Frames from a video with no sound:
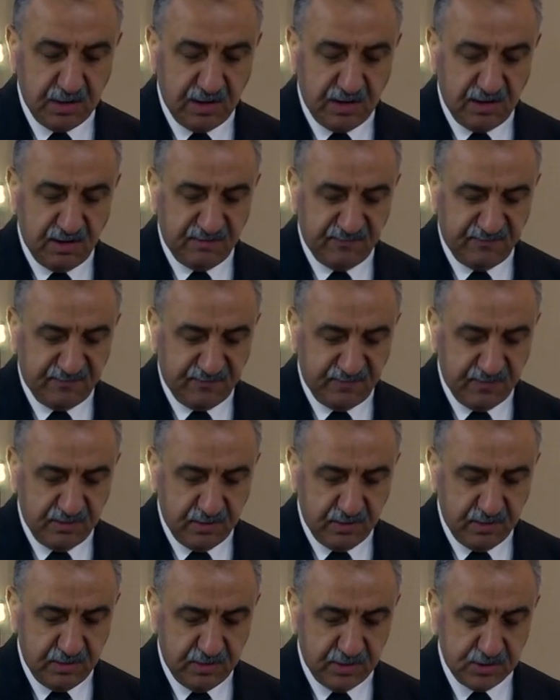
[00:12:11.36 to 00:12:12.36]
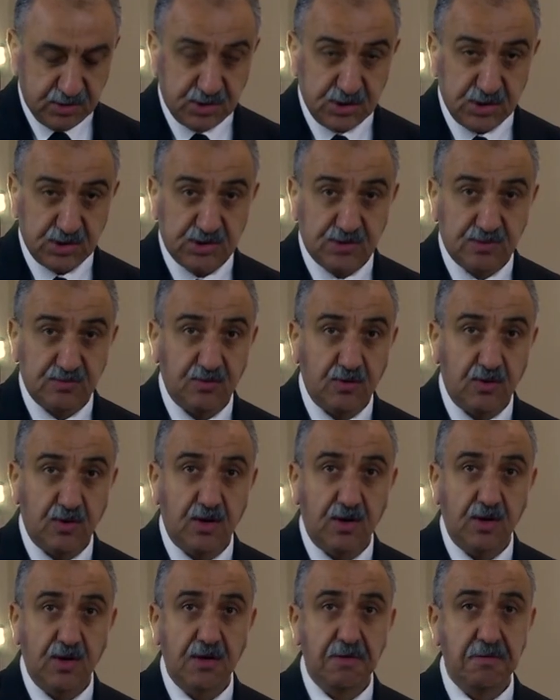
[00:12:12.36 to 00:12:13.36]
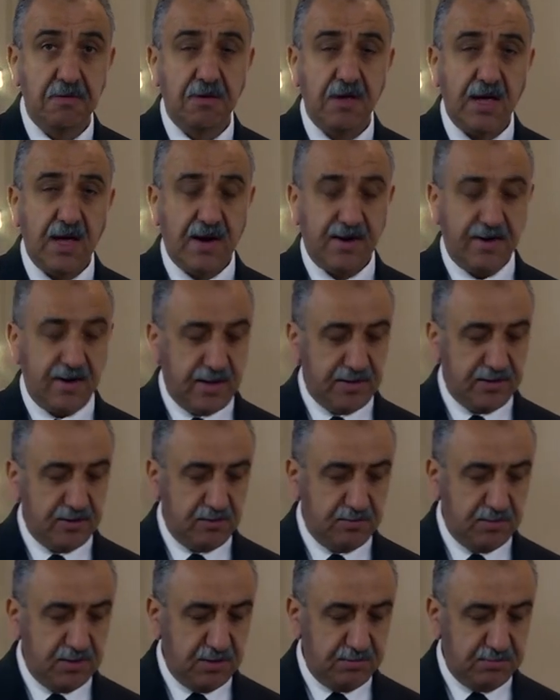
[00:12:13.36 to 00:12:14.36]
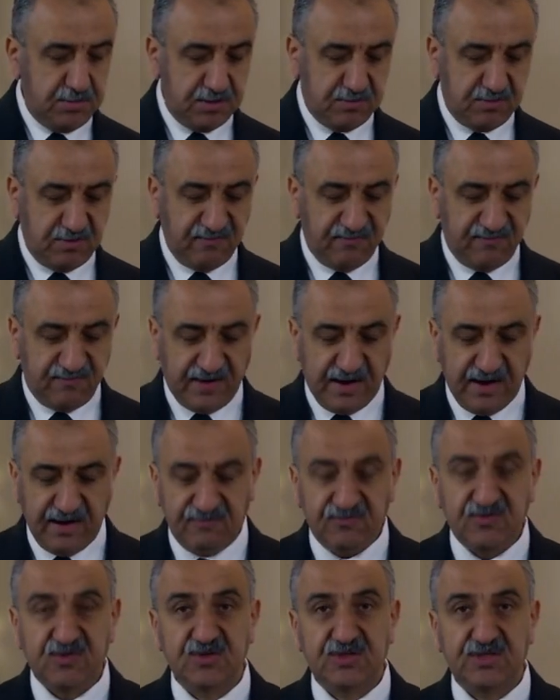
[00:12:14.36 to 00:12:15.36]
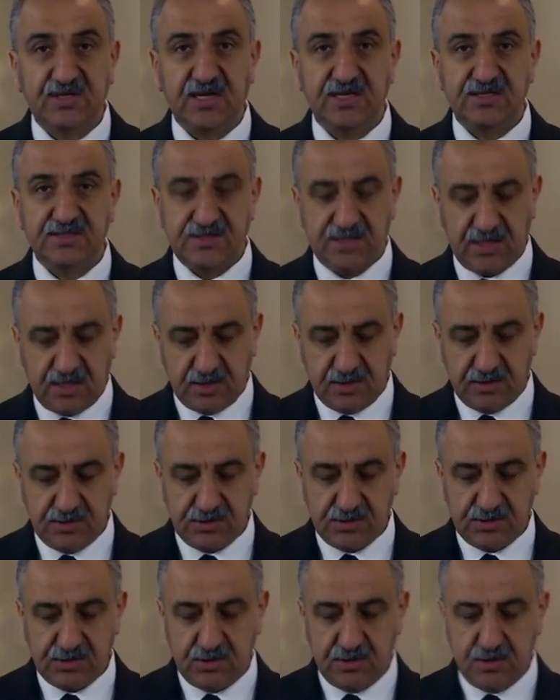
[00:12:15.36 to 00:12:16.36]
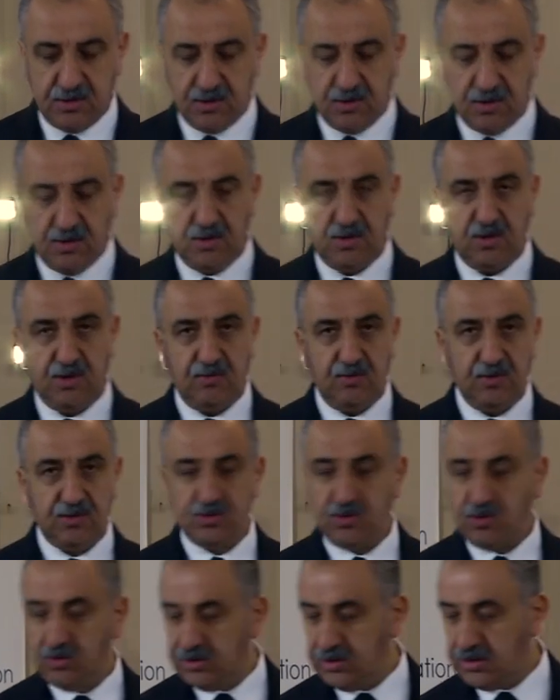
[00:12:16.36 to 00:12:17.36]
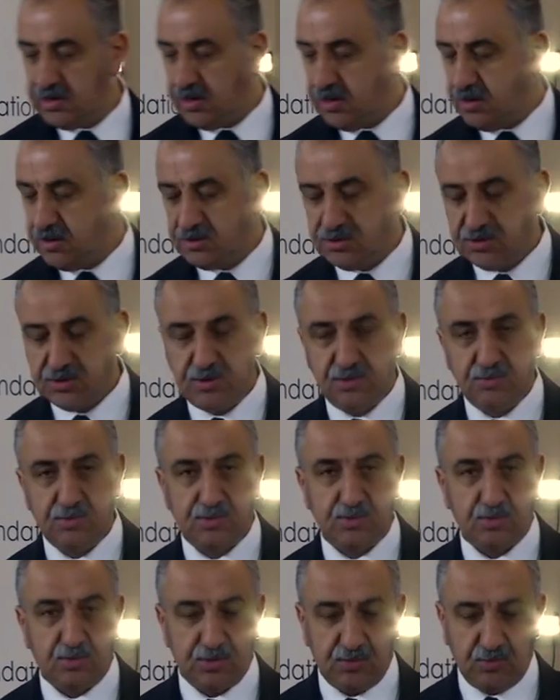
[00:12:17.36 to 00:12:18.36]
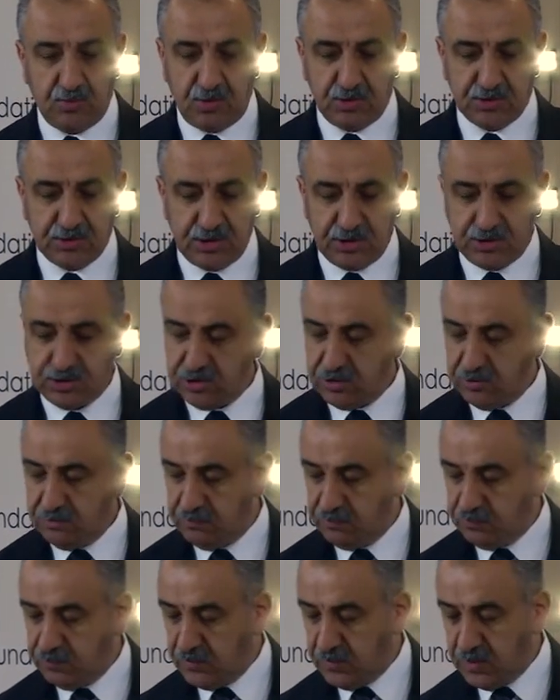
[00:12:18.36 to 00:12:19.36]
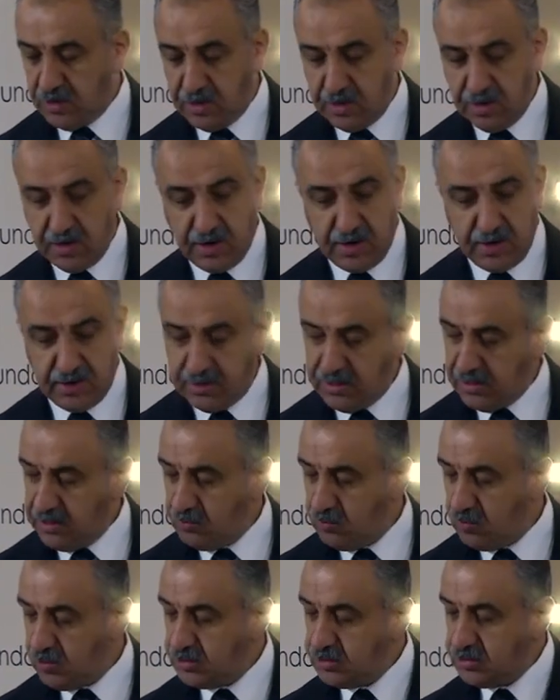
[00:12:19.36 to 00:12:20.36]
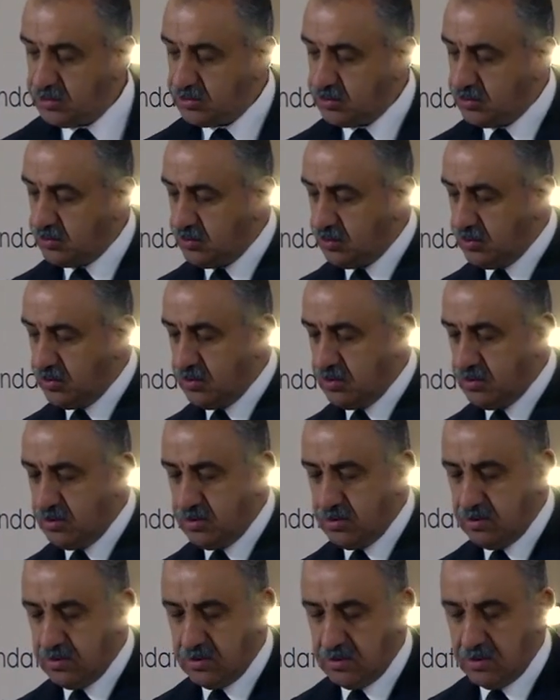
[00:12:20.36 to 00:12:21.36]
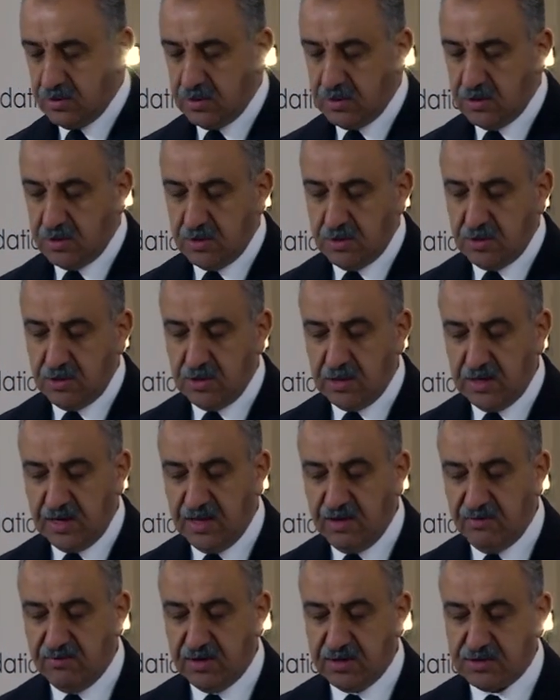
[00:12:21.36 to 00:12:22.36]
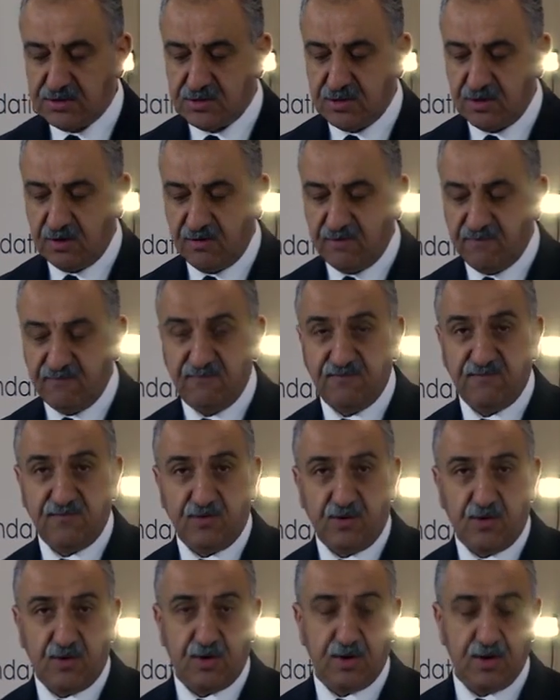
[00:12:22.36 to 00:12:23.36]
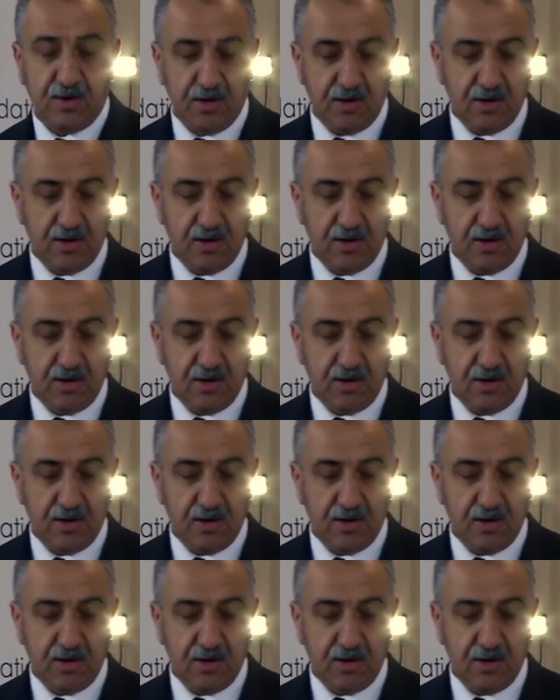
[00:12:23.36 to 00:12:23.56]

of just for randomly between 5 to 10 seconds. You withdraw the current, you withdraw the voltage, and then what you do, you leave it for